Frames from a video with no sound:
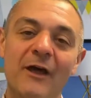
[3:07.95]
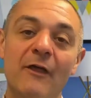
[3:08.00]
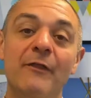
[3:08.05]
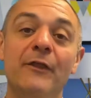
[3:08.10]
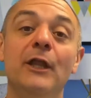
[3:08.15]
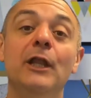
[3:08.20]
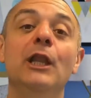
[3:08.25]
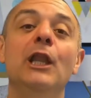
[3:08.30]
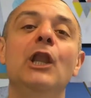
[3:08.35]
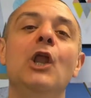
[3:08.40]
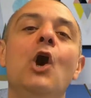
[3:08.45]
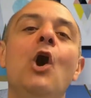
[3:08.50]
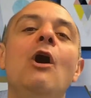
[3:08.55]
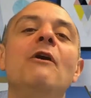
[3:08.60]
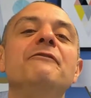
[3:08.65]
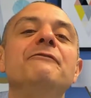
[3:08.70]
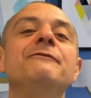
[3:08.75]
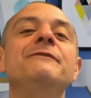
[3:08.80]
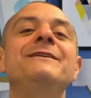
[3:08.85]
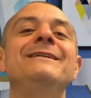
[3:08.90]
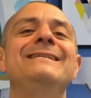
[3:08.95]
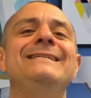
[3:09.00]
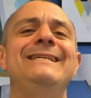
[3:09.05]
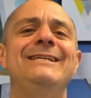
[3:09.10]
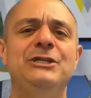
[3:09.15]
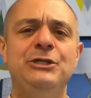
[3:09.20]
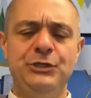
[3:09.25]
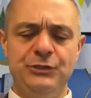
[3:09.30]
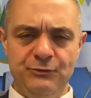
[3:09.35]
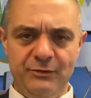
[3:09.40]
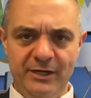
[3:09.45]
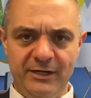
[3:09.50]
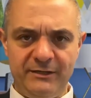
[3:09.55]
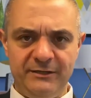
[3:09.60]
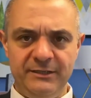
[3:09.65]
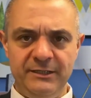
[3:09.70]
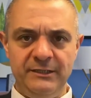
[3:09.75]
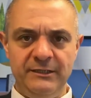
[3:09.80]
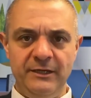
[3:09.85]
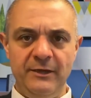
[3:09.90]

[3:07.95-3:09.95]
the Loft District.